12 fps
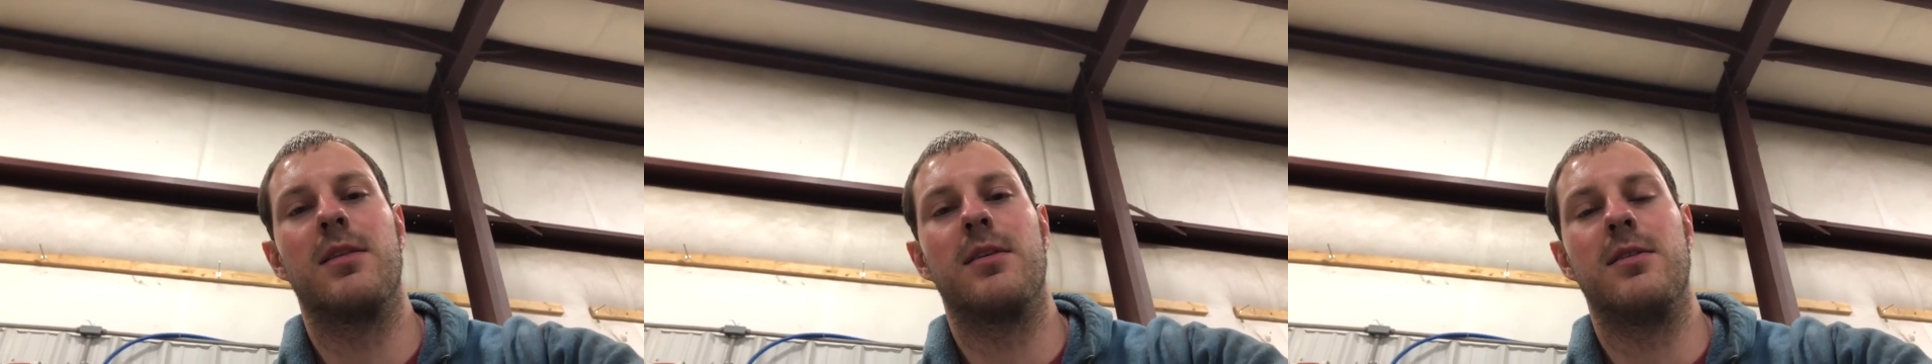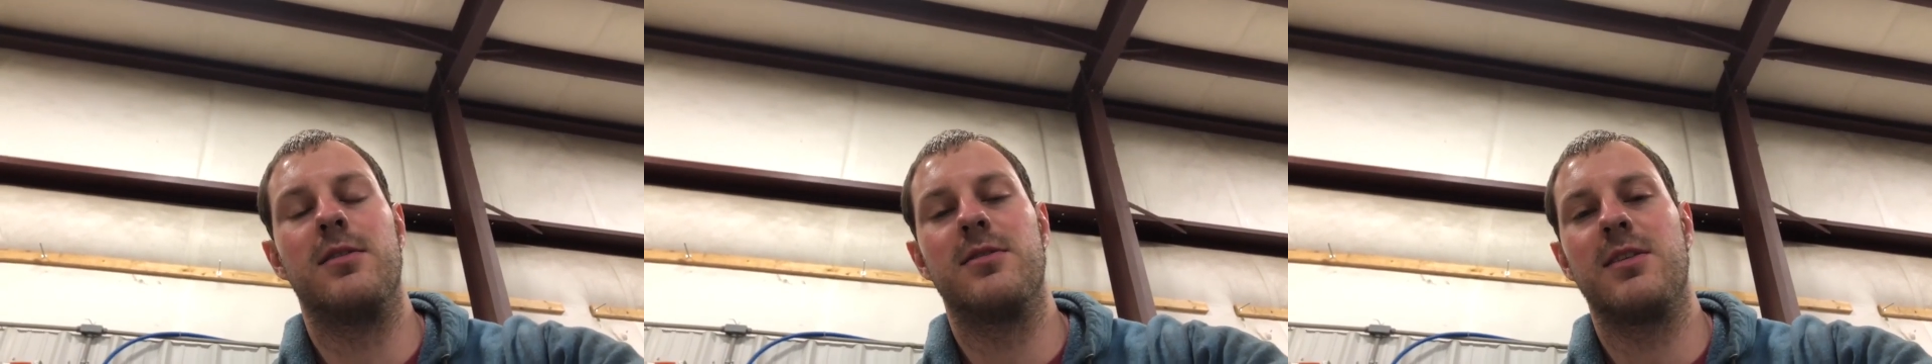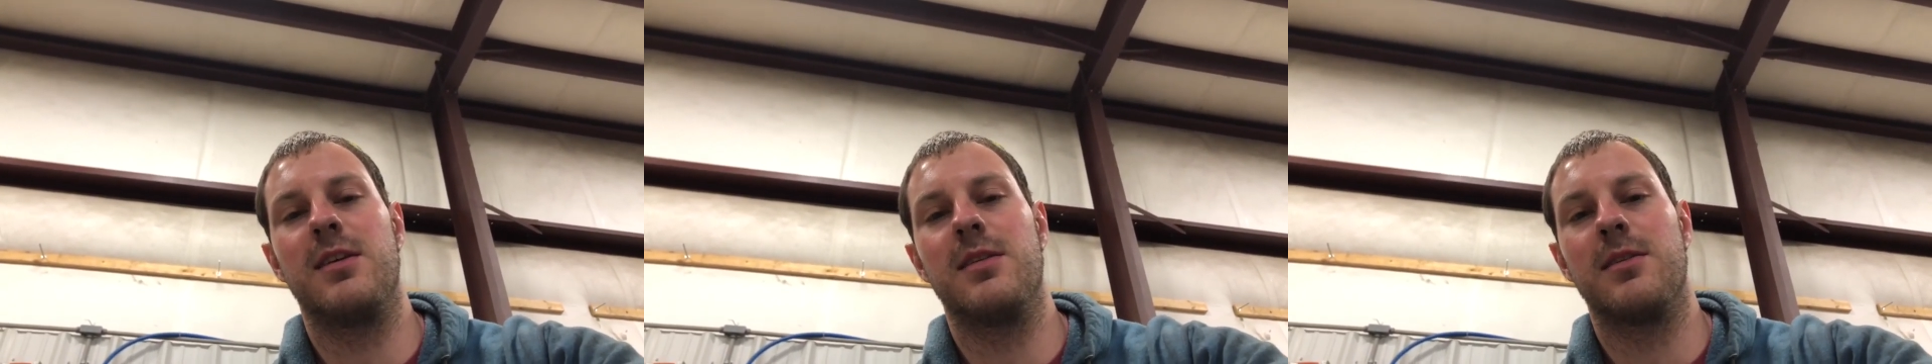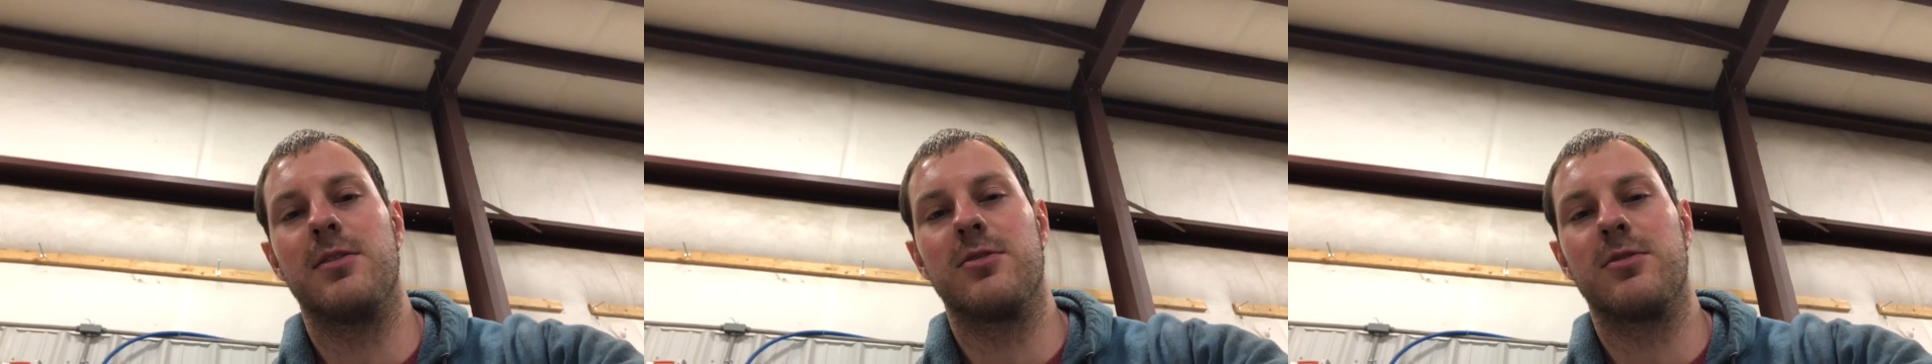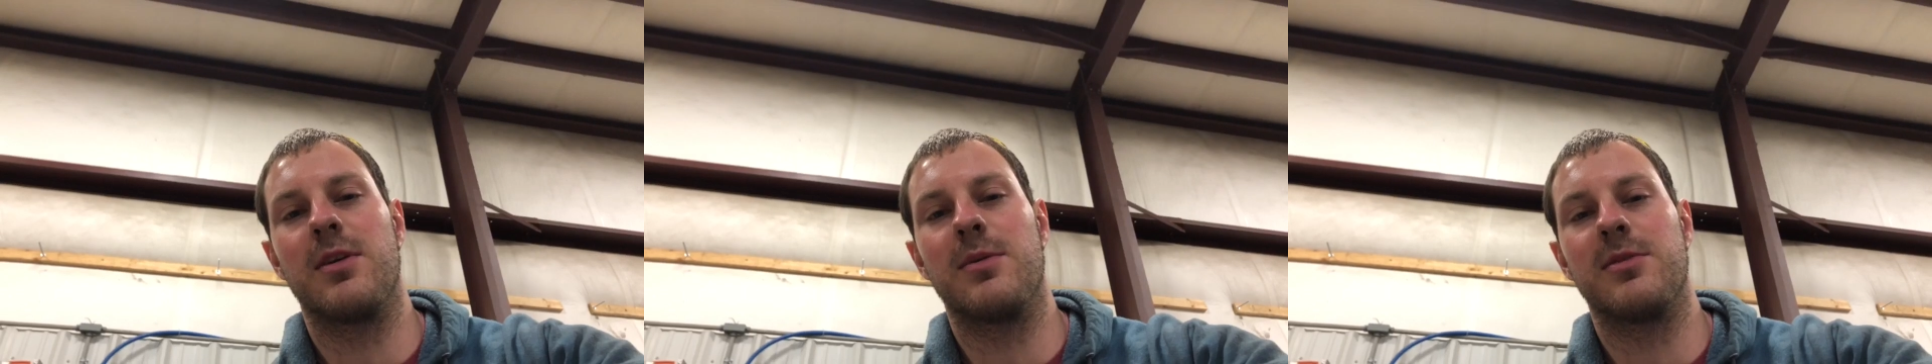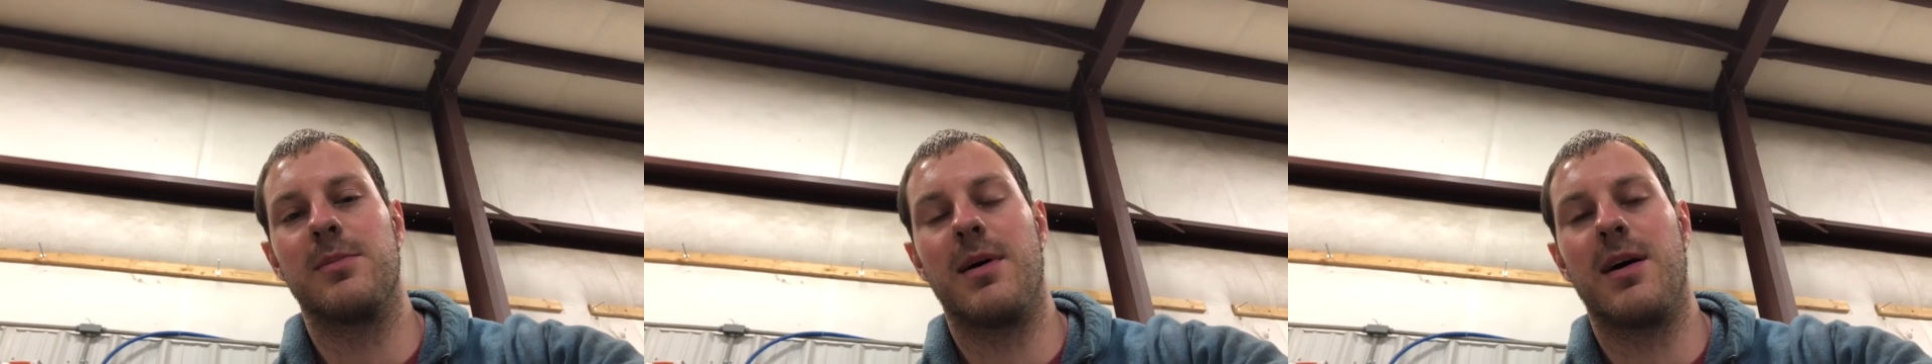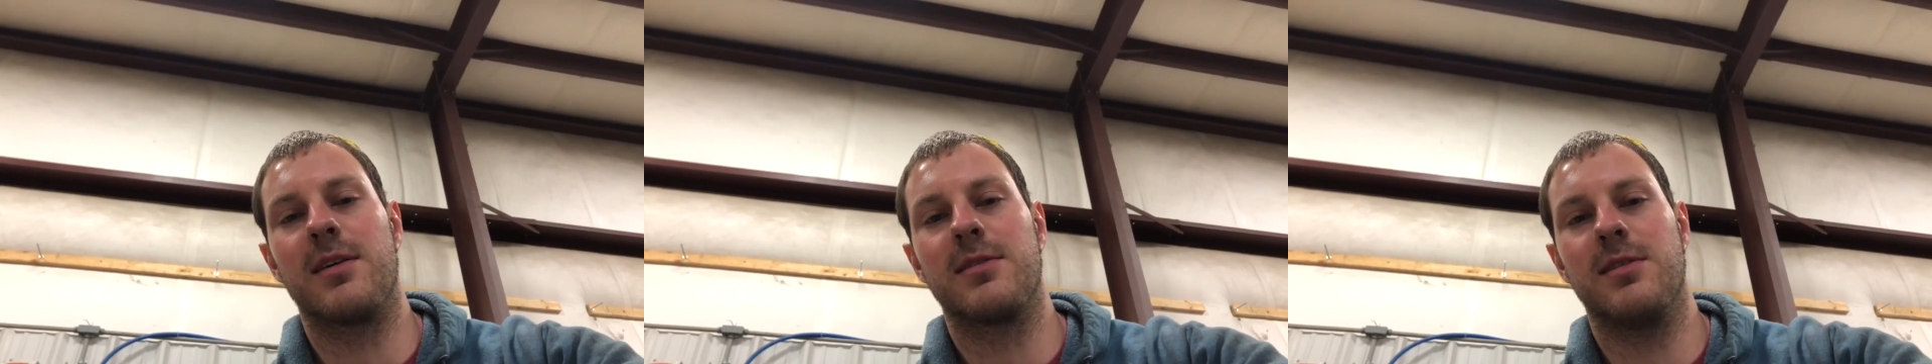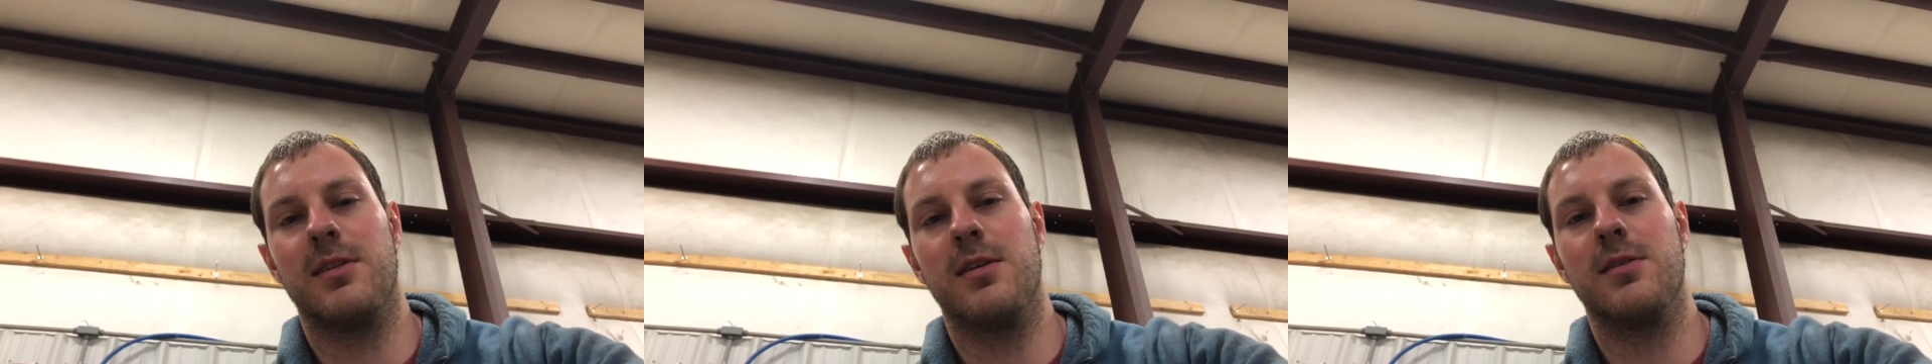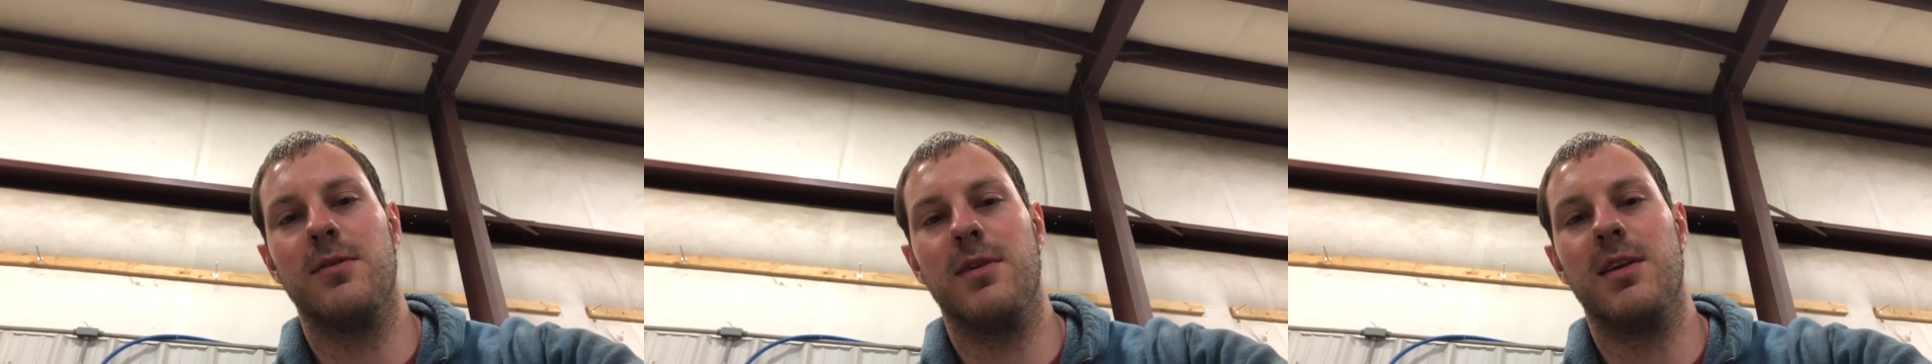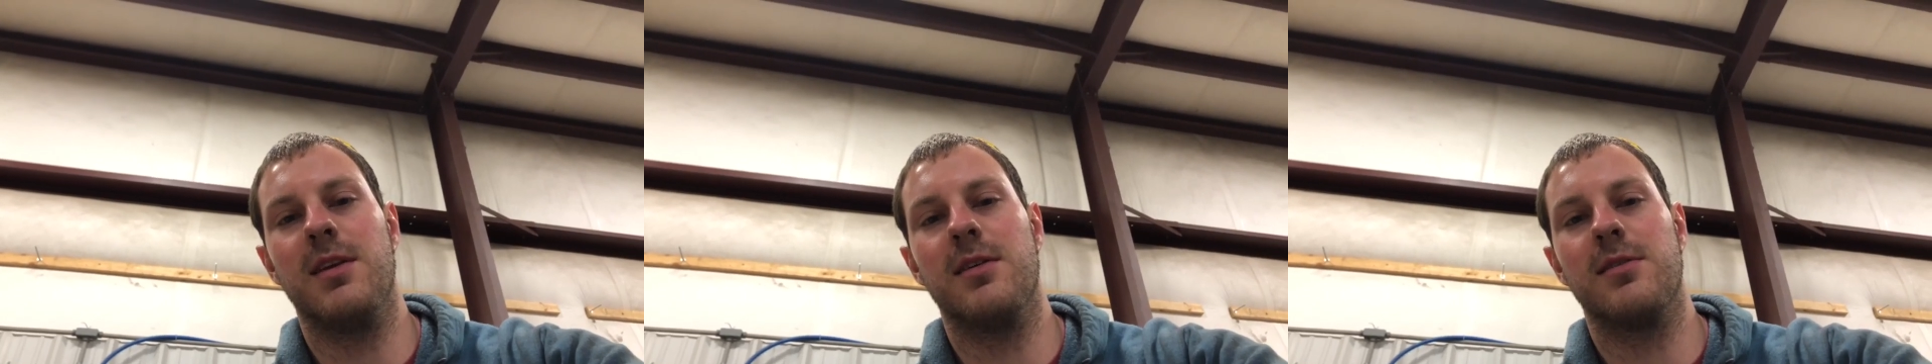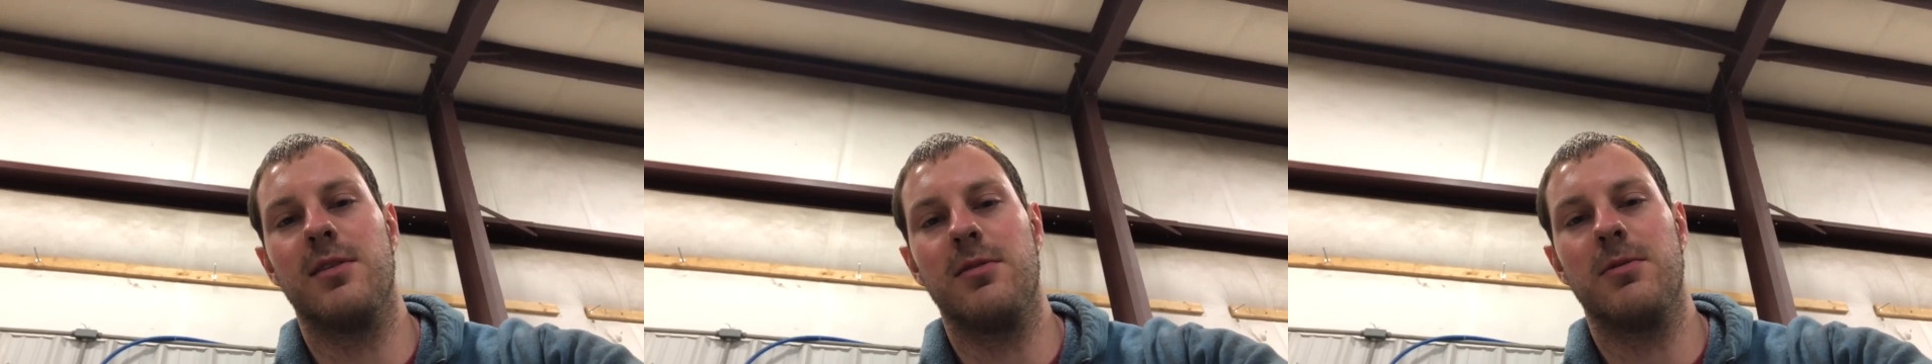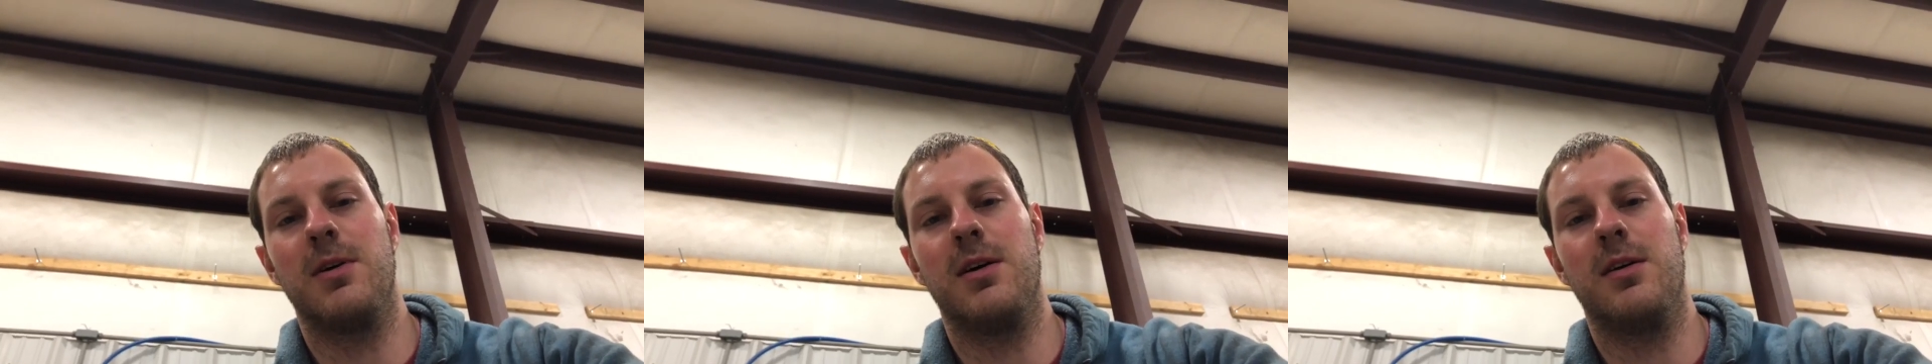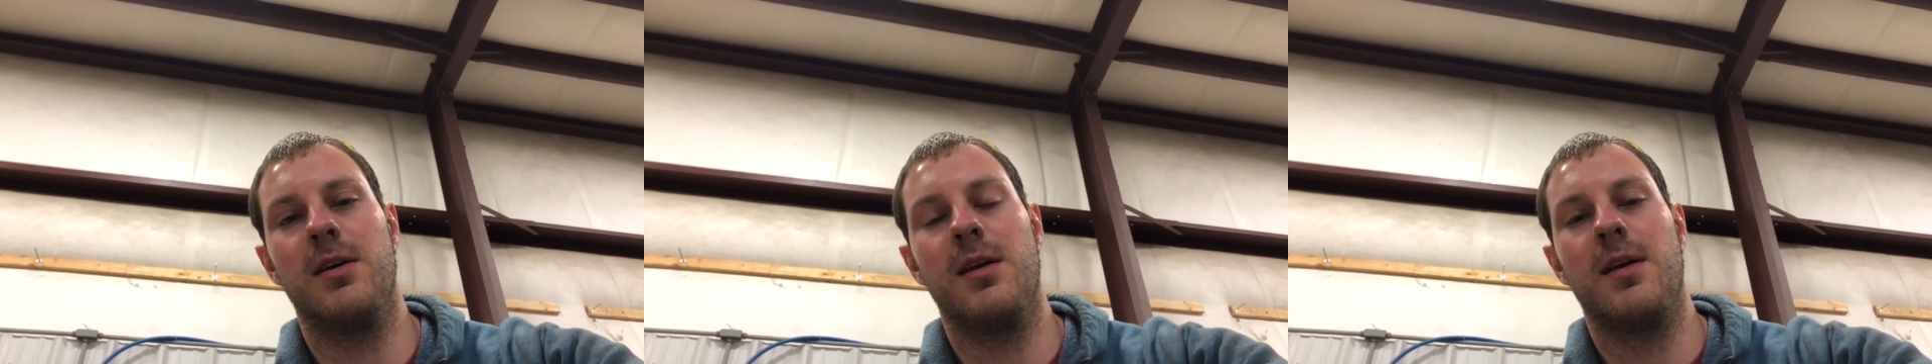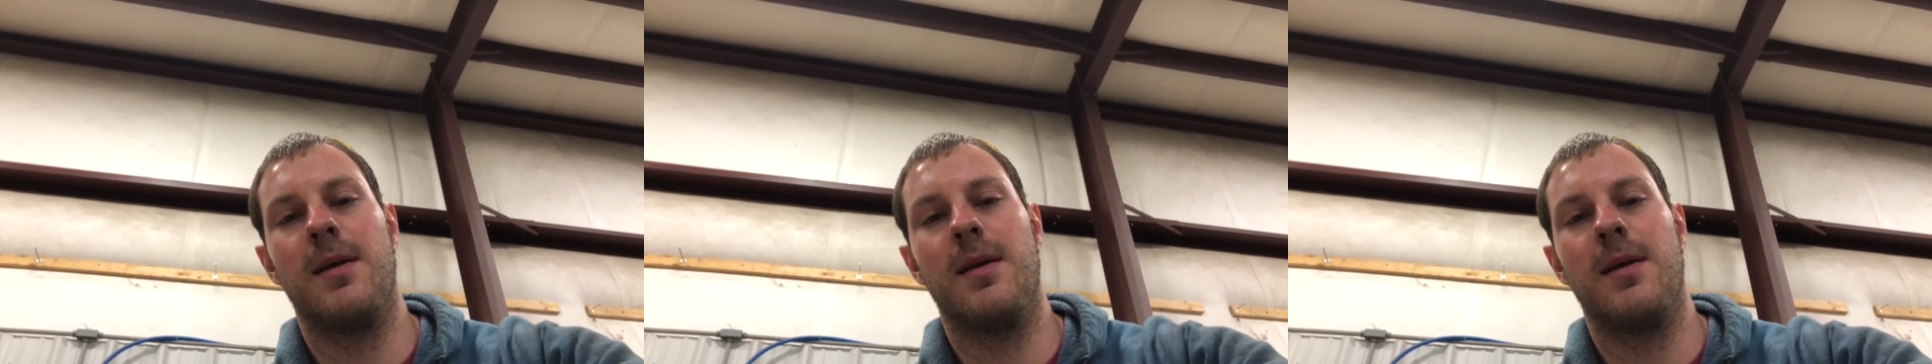they're usually in the description box of those videos as well.